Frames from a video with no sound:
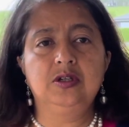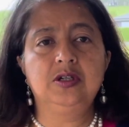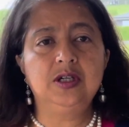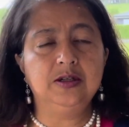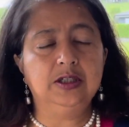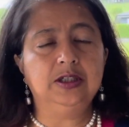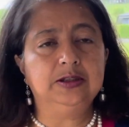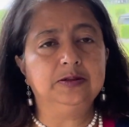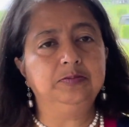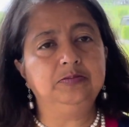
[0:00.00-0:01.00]

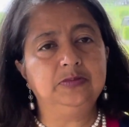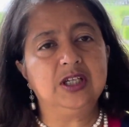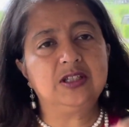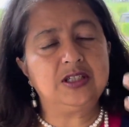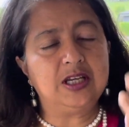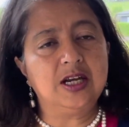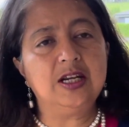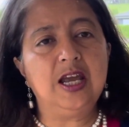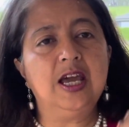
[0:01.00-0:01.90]
that sun